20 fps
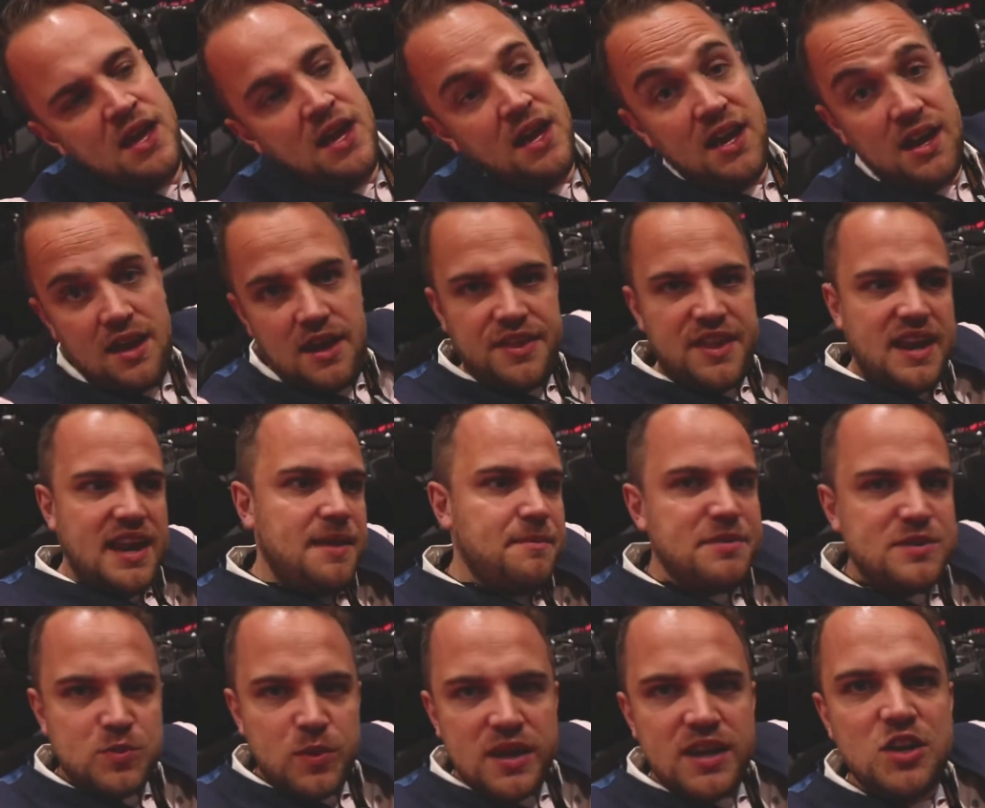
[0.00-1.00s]
Uh, and then in
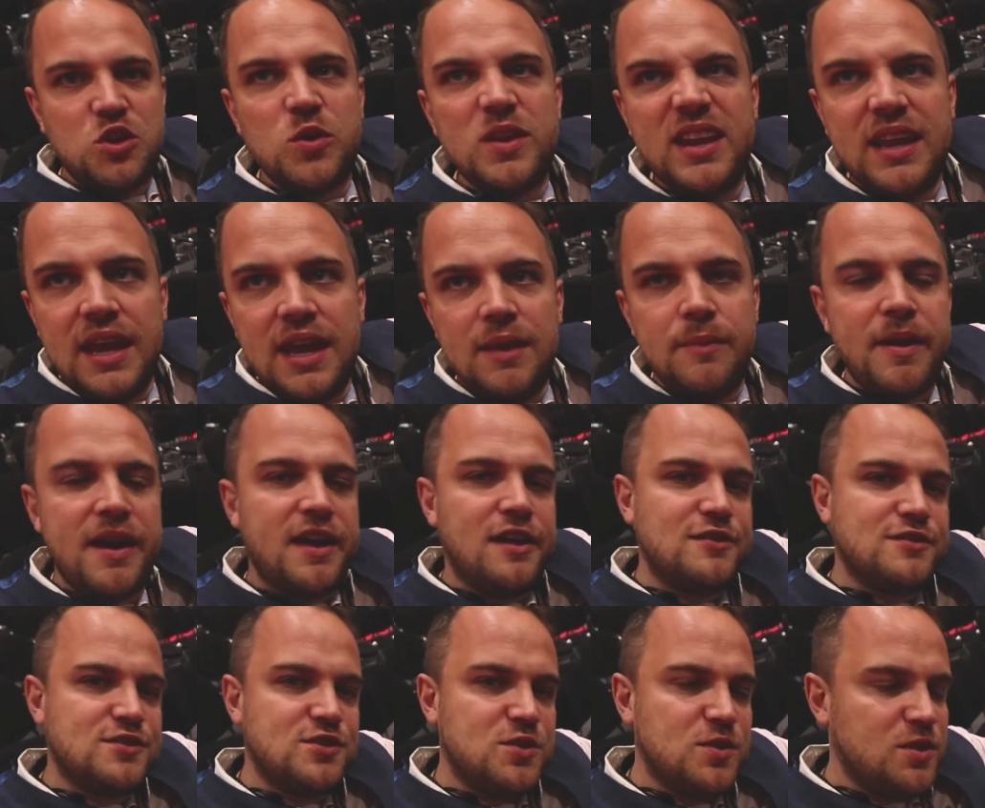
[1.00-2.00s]
between doing the
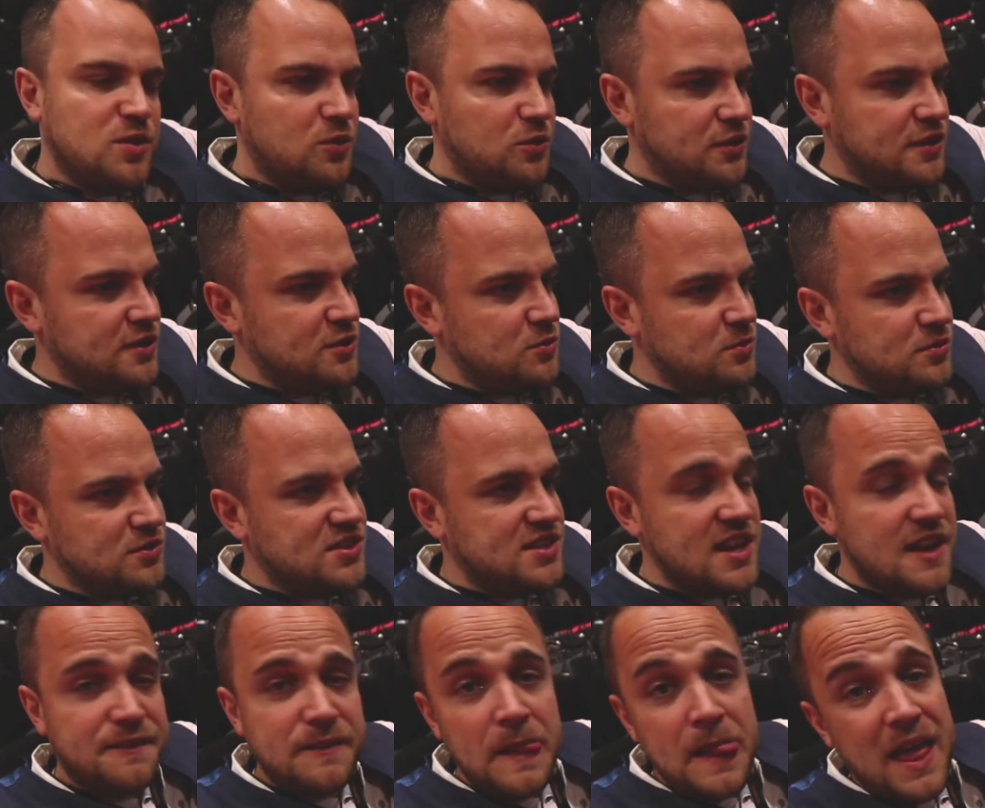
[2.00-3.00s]
emails, doing all the normal
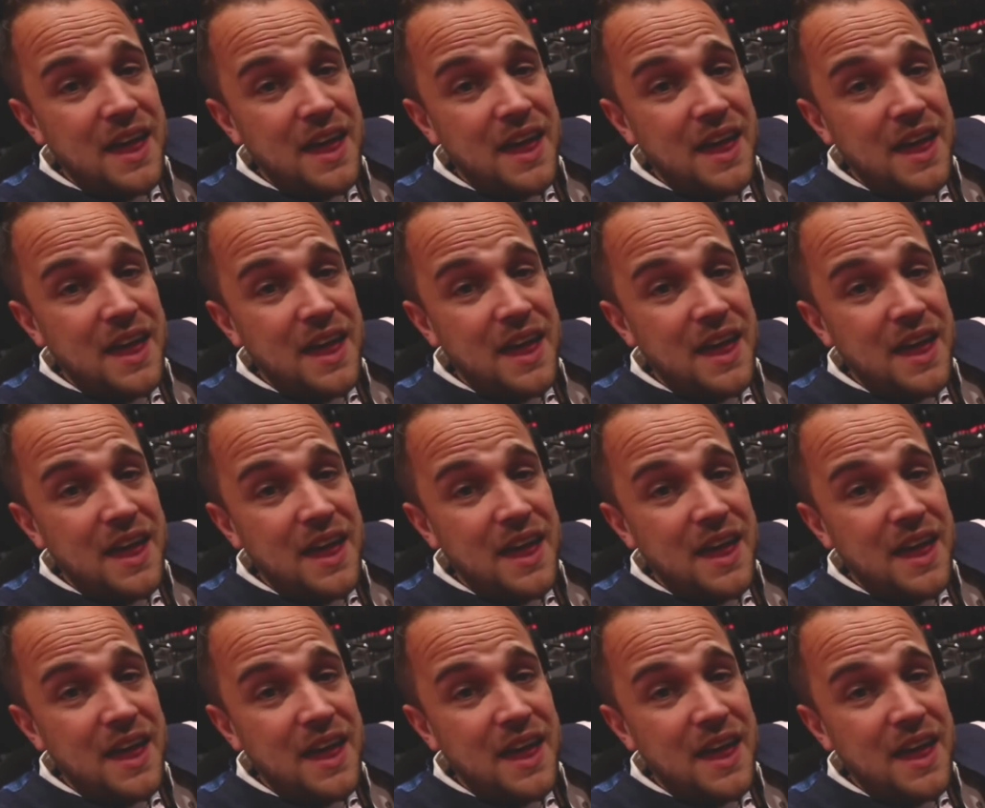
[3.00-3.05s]
stuff.